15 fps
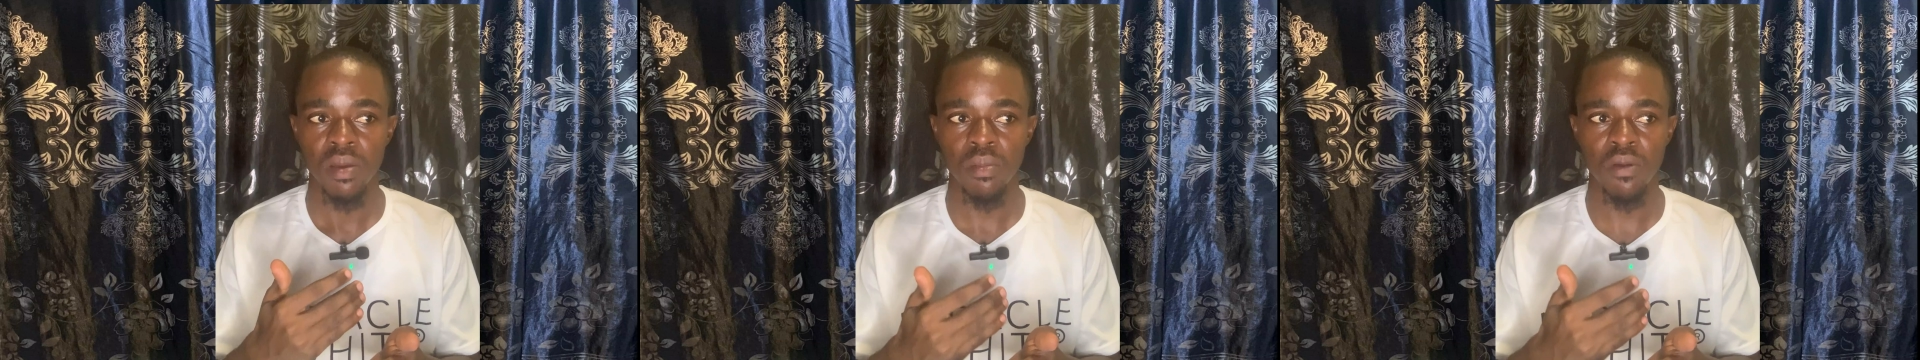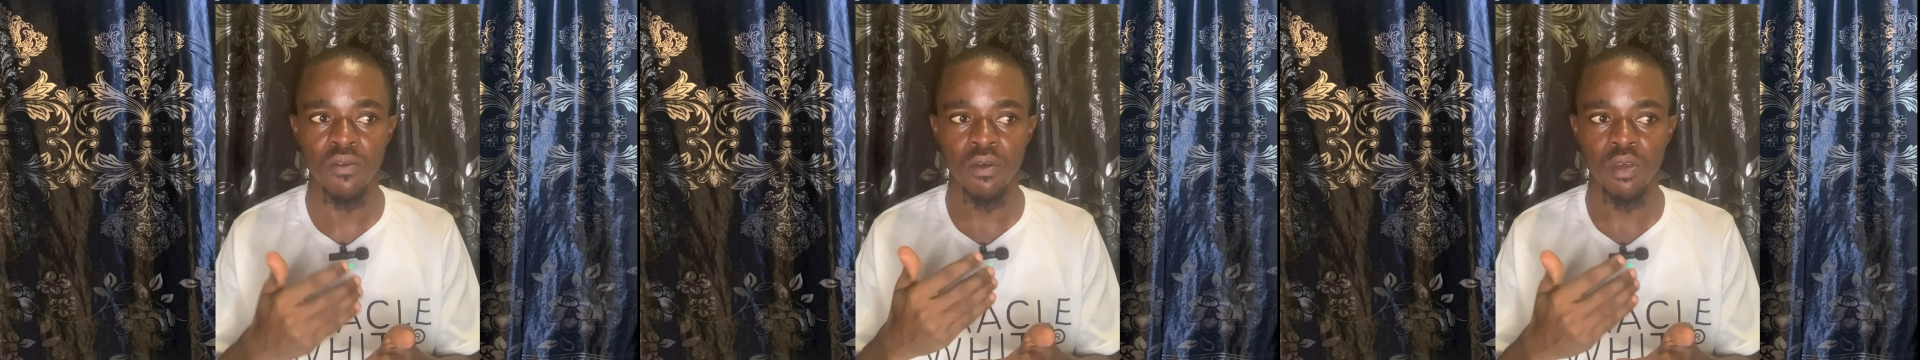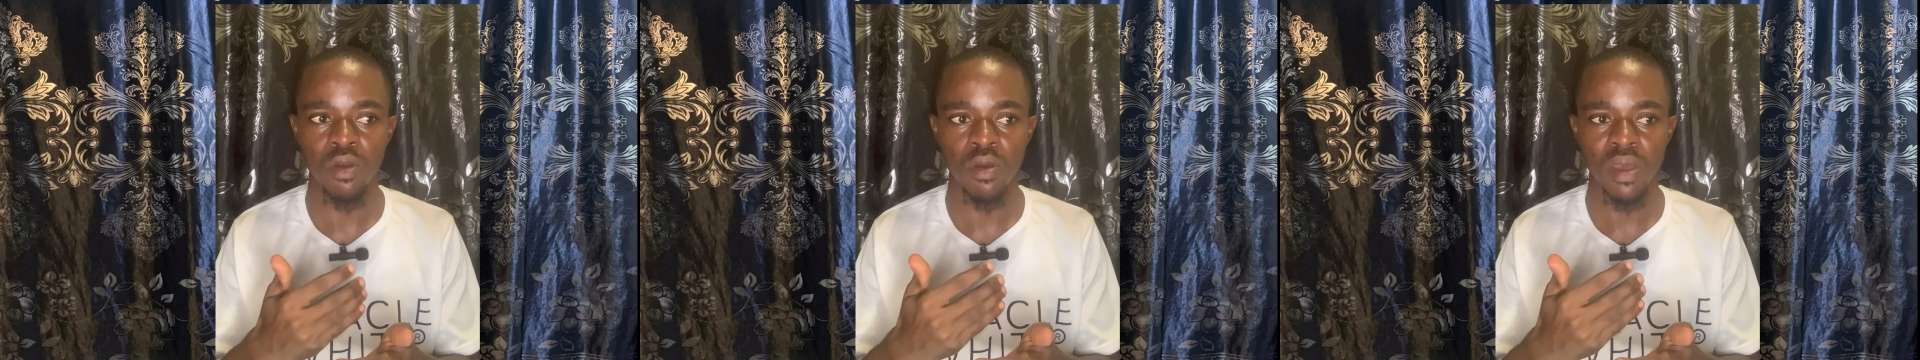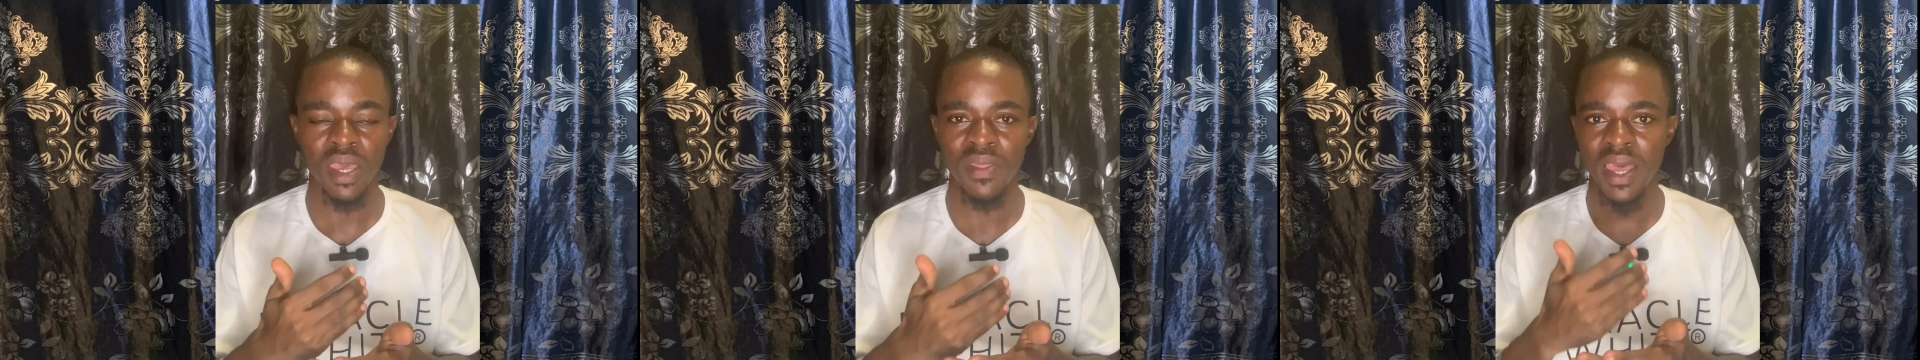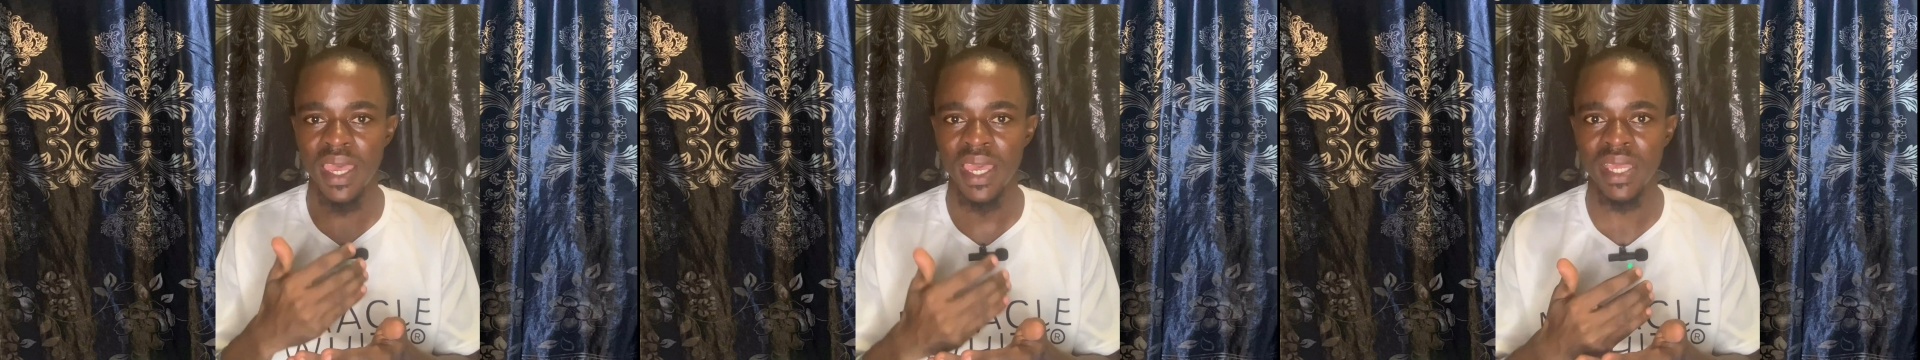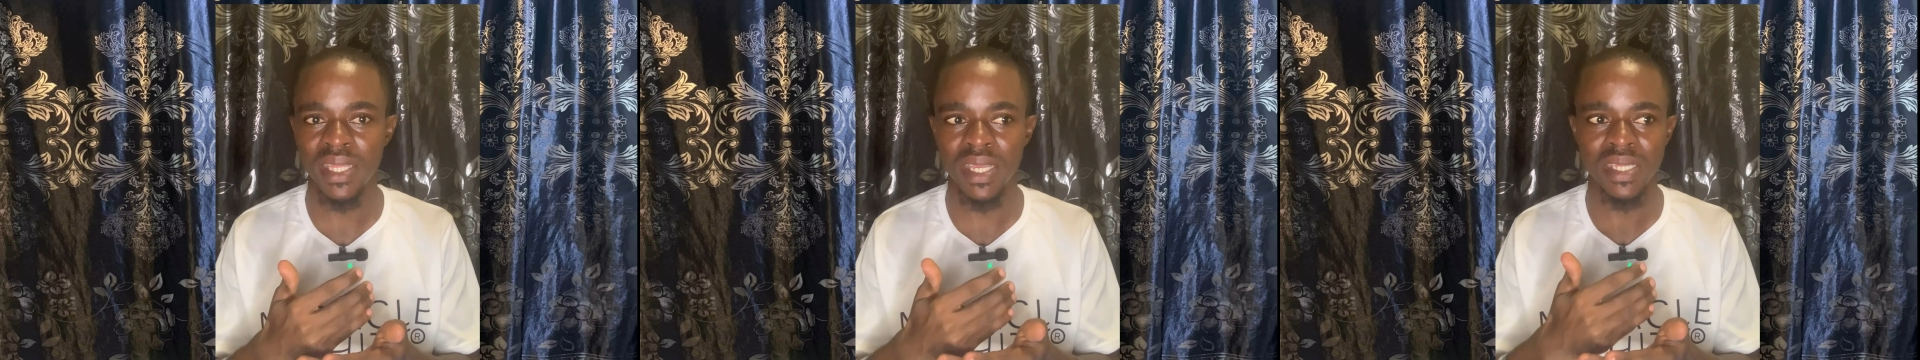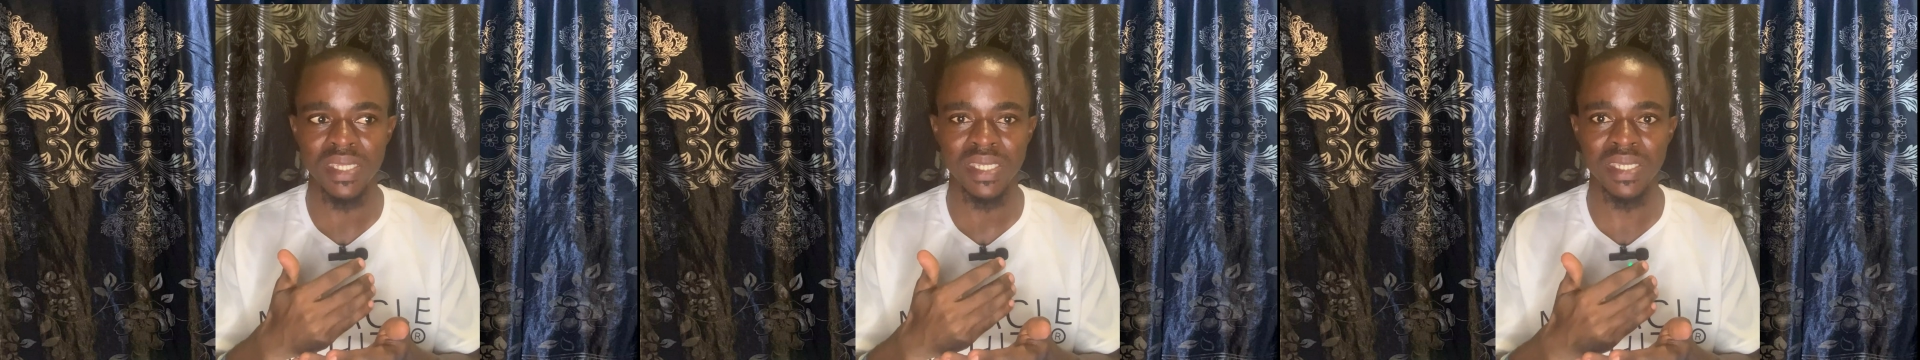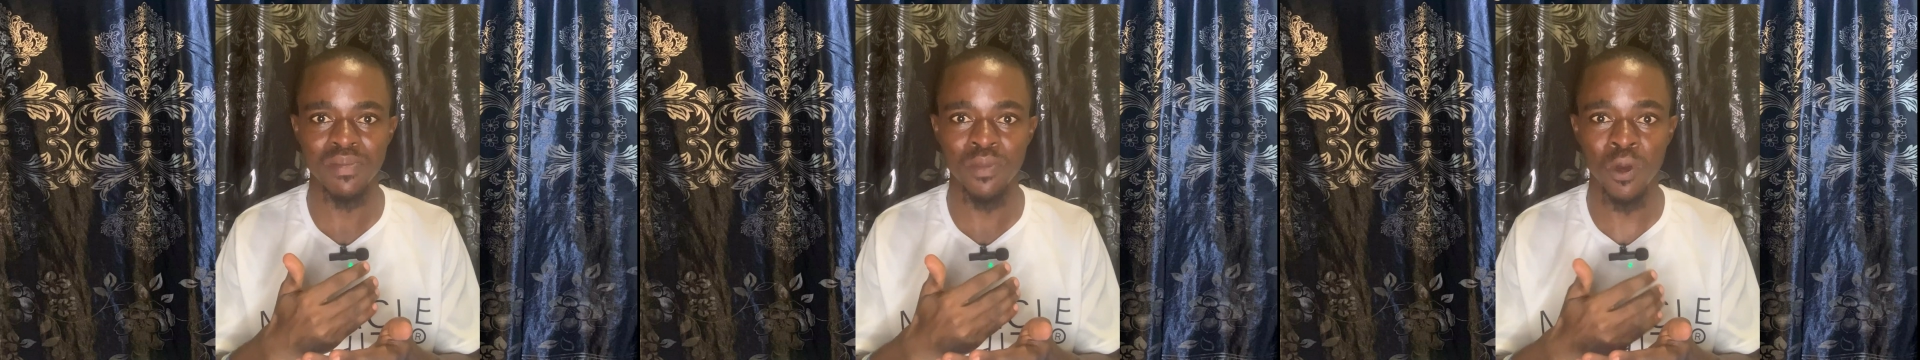but for your NIN,
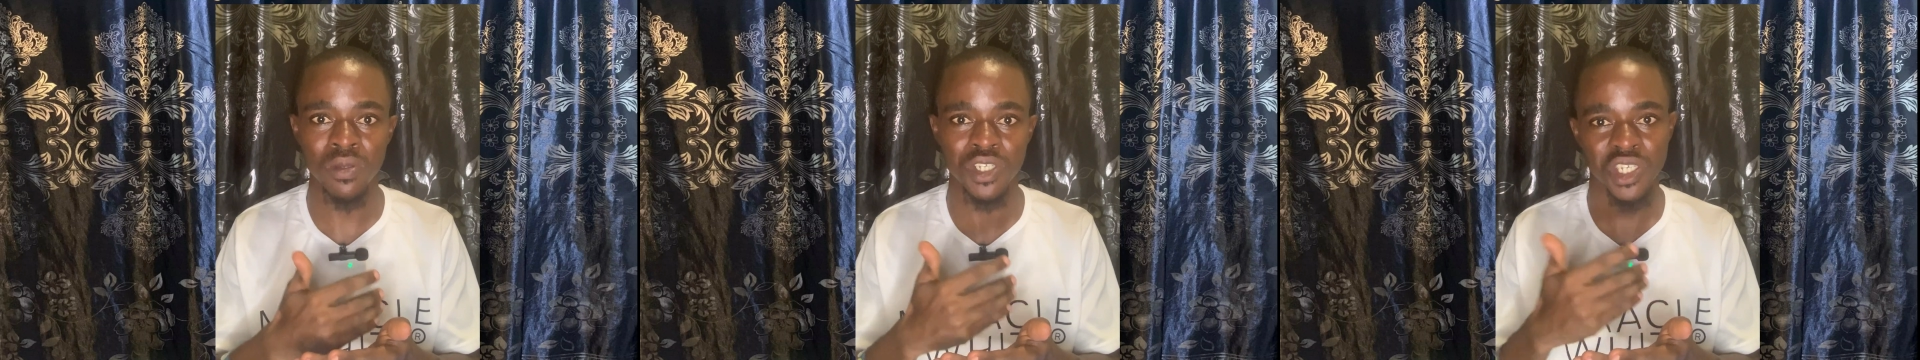it's more